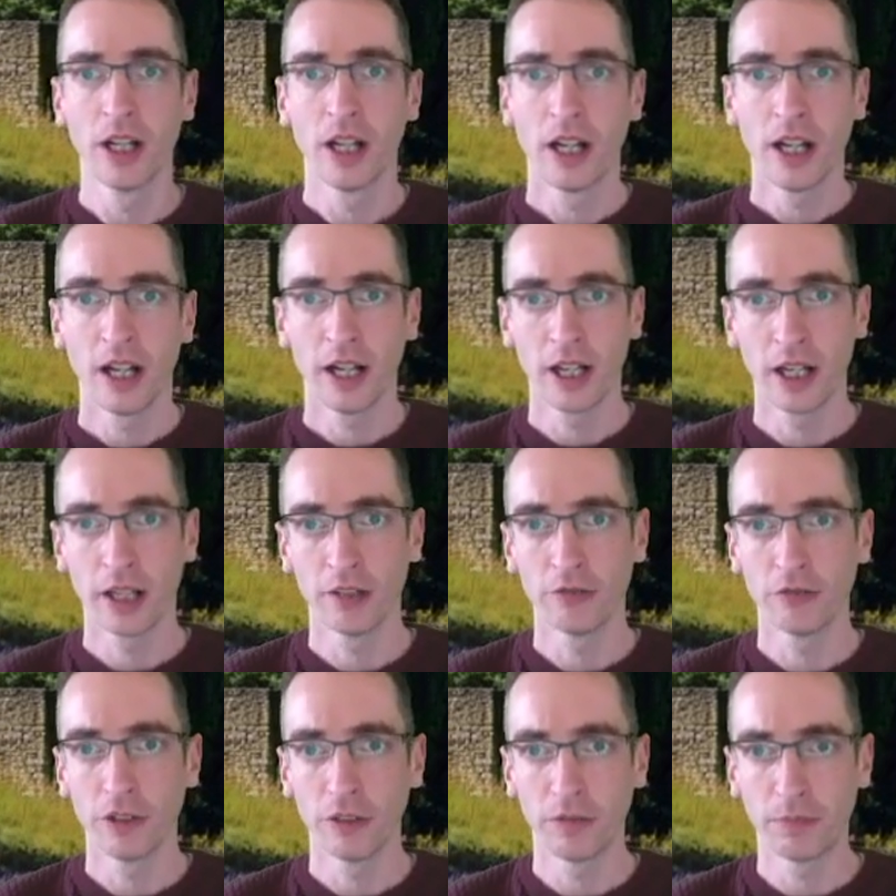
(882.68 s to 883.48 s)

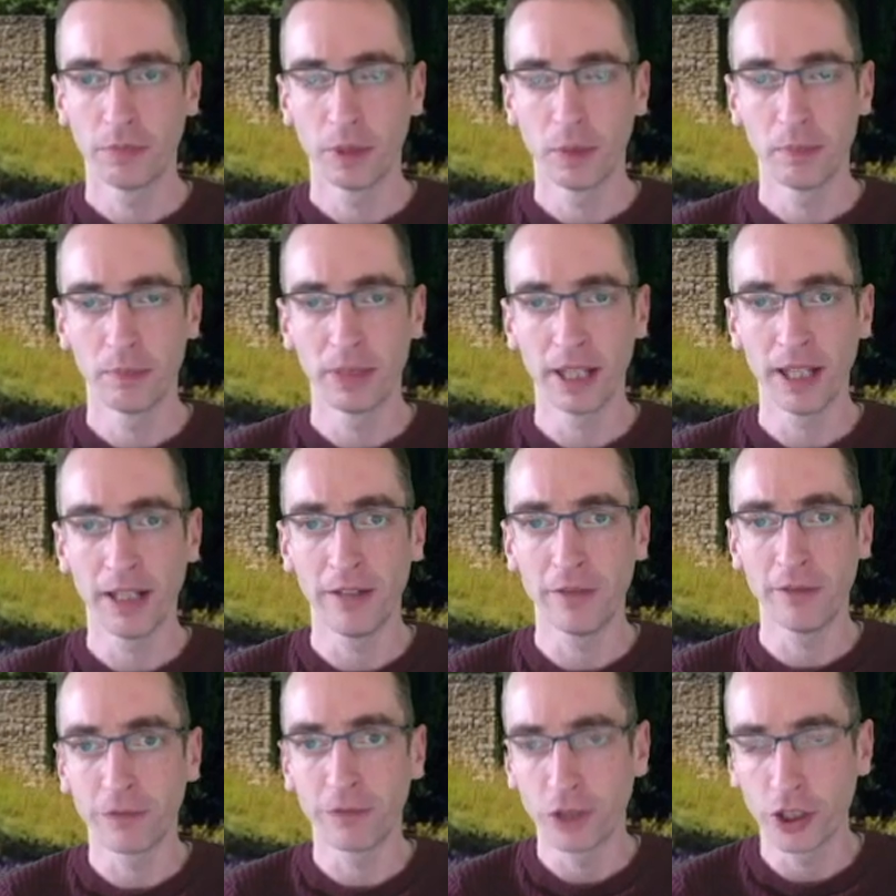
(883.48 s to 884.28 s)
rough bump
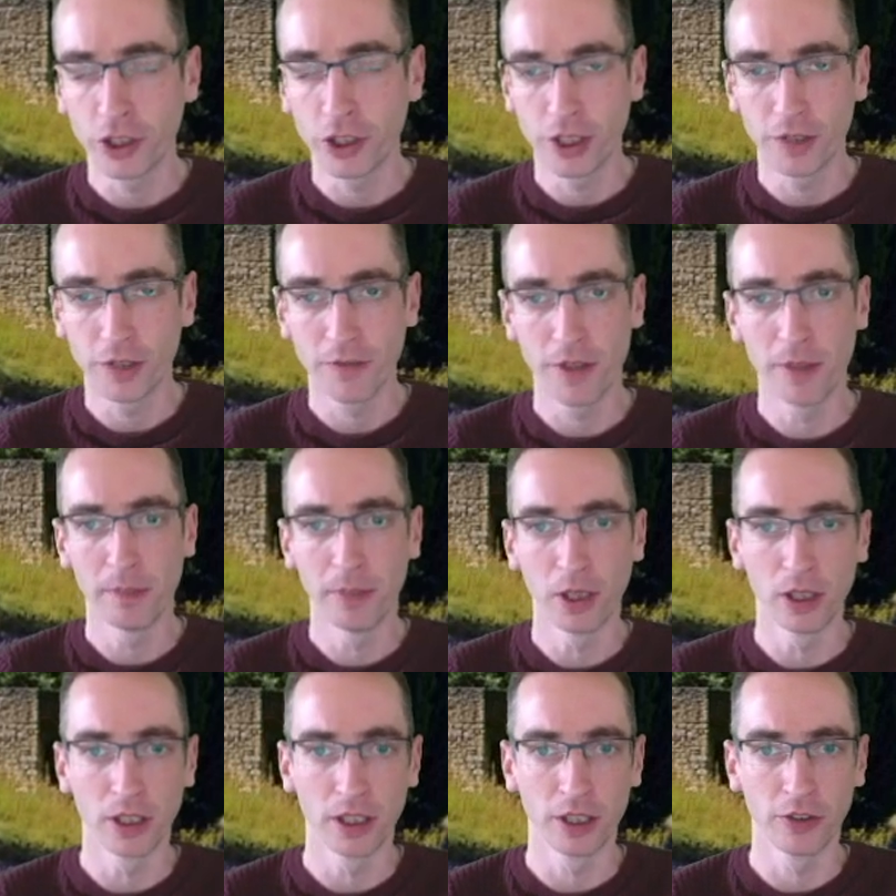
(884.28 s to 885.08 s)
in front of the
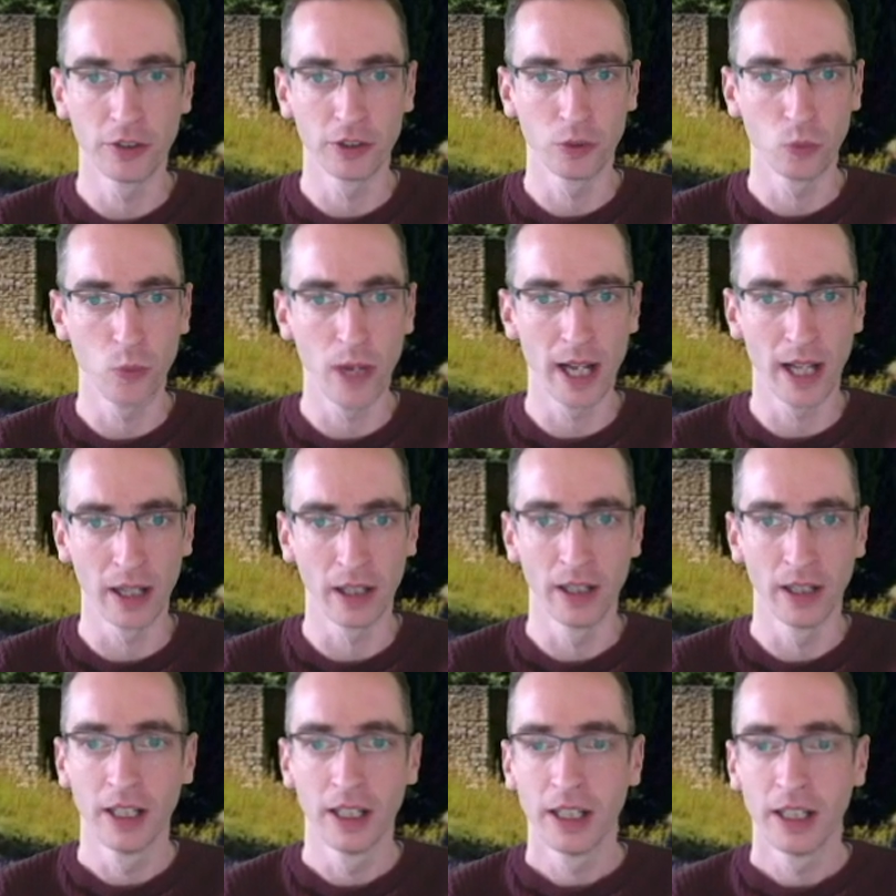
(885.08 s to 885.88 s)
bunker as
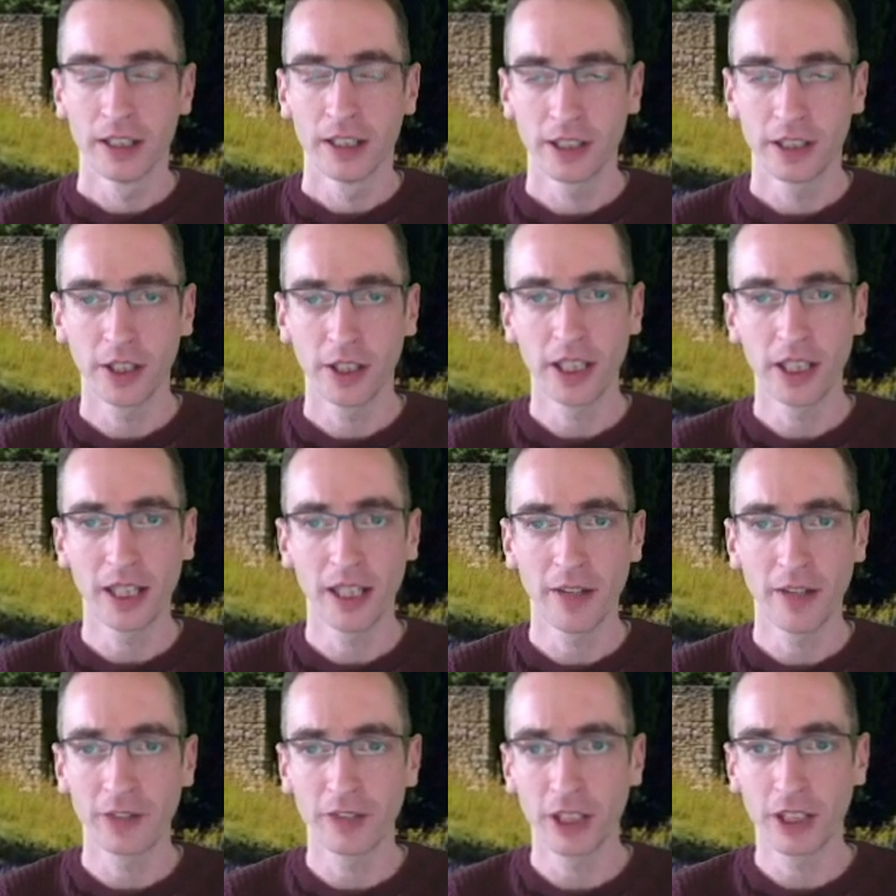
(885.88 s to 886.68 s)
well. So you're going to
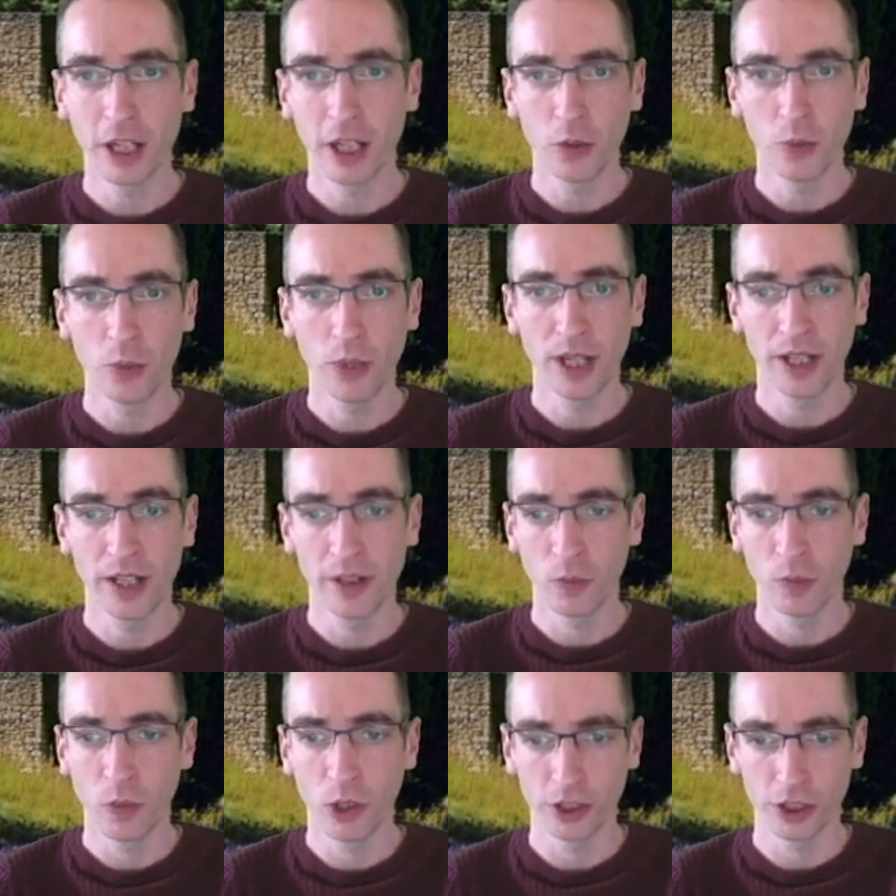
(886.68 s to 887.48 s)
have to go
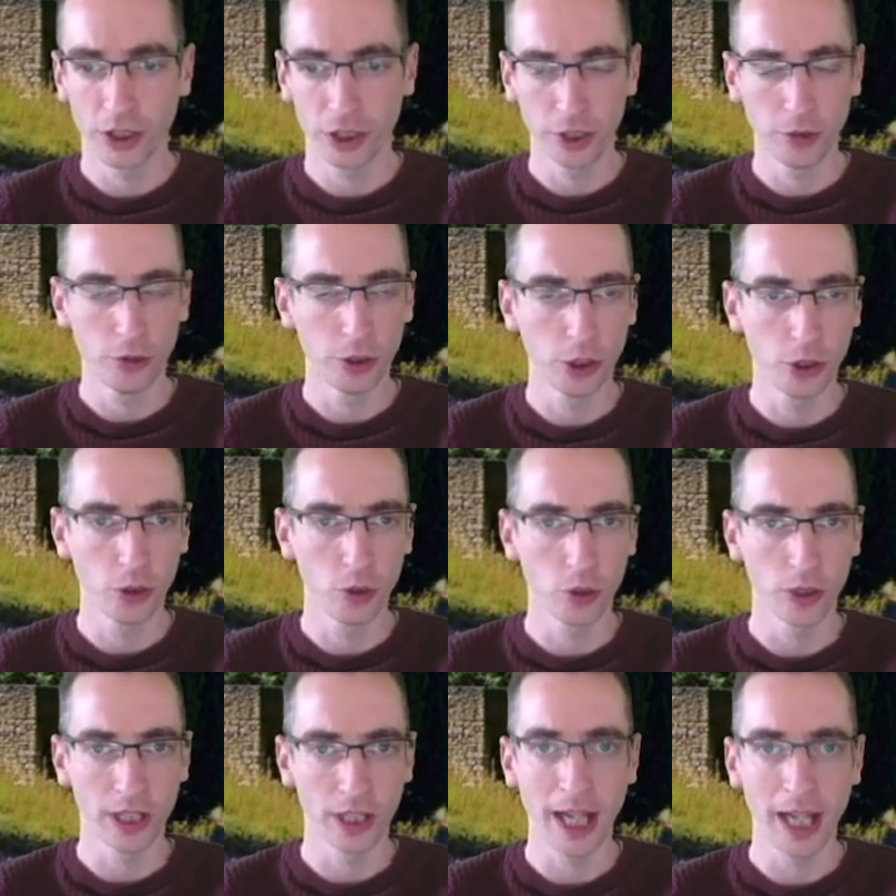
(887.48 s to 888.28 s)
with what suits
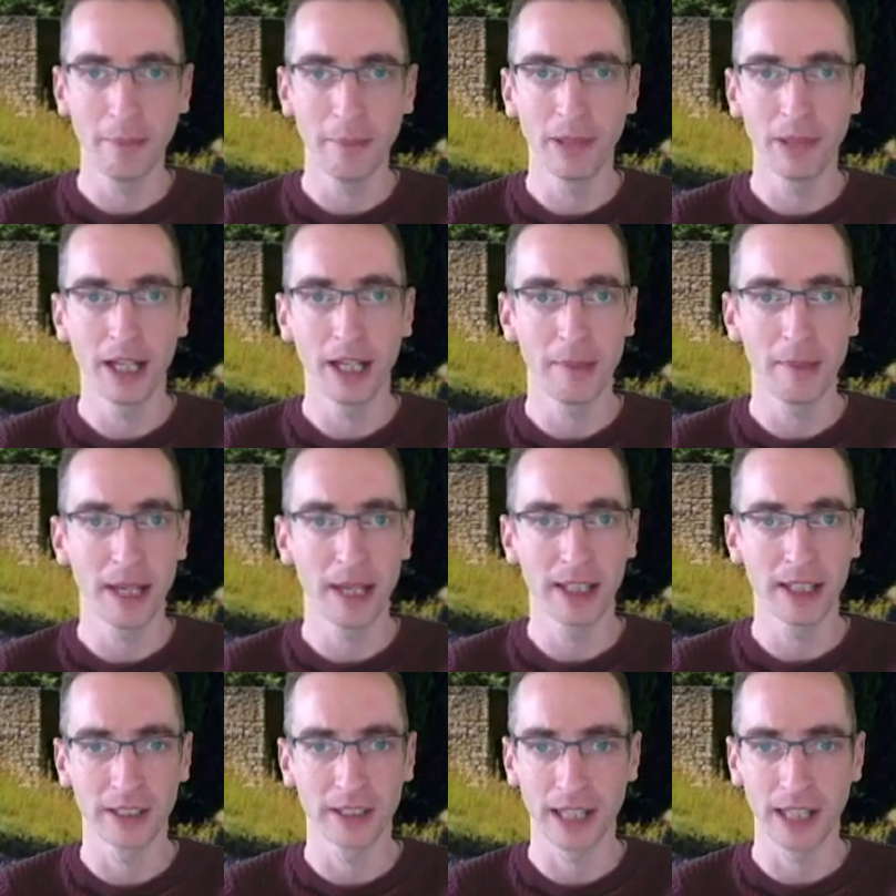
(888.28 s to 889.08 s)
your gameplay
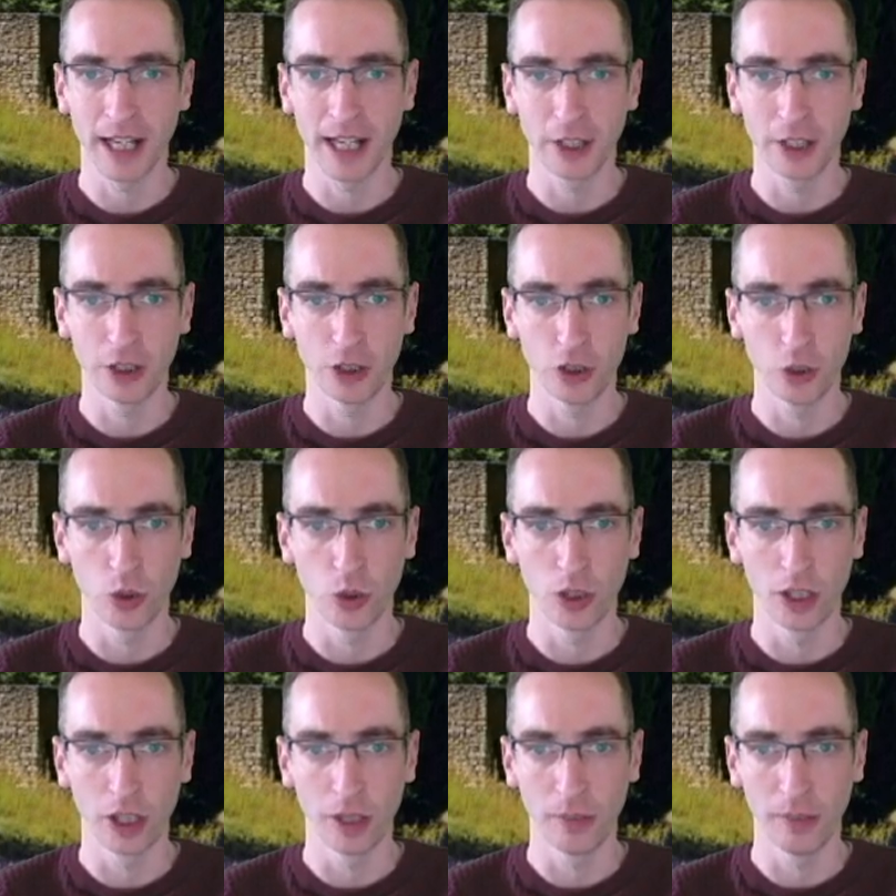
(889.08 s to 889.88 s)
best and your
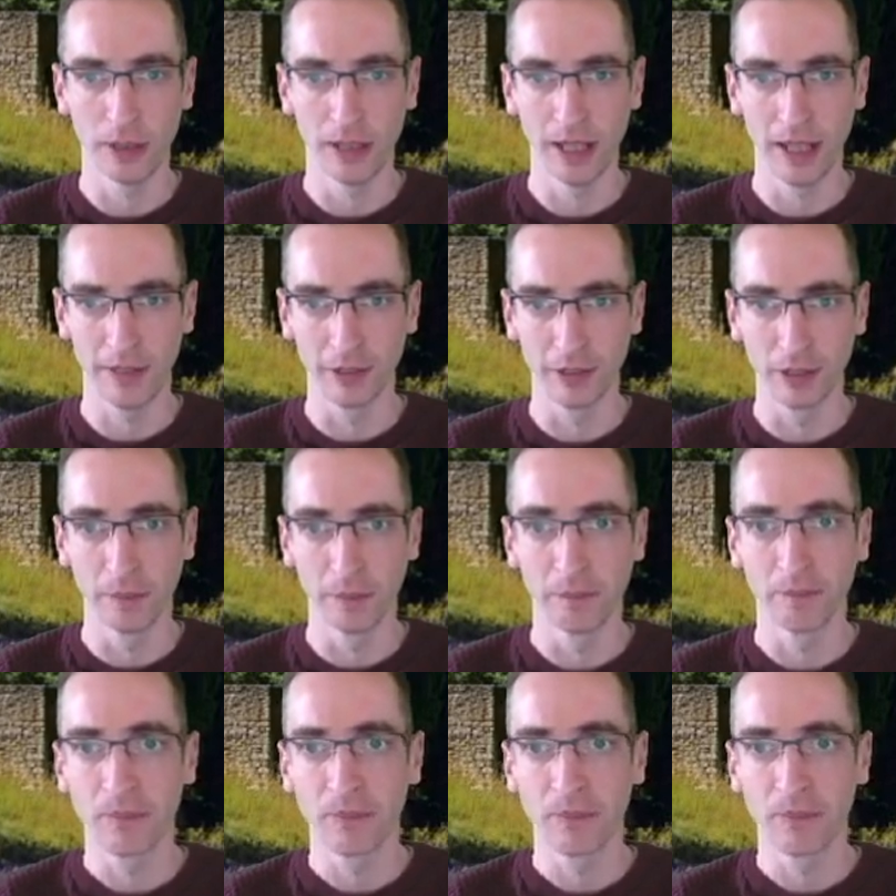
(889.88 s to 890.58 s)
club level.